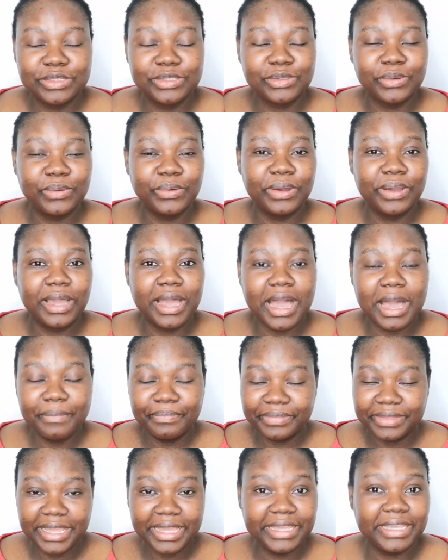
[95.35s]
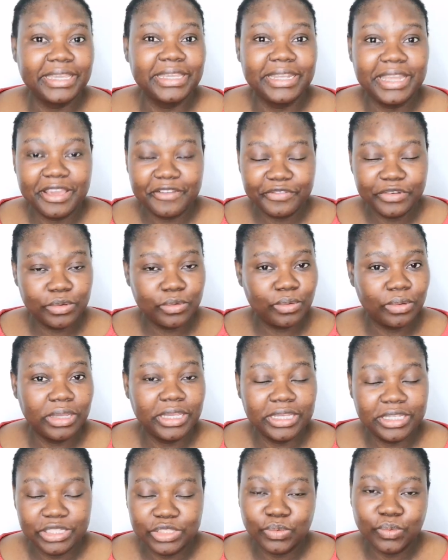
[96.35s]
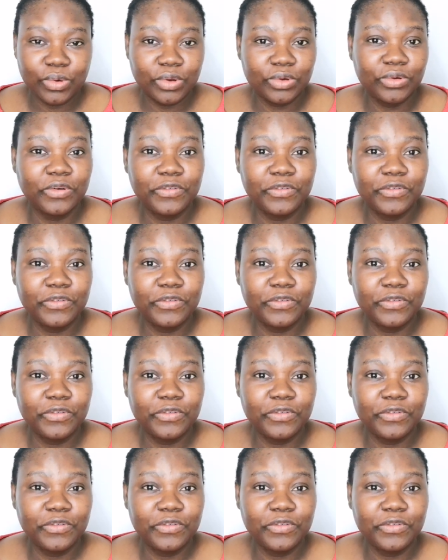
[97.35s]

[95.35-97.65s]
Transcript: So I'm thanking each one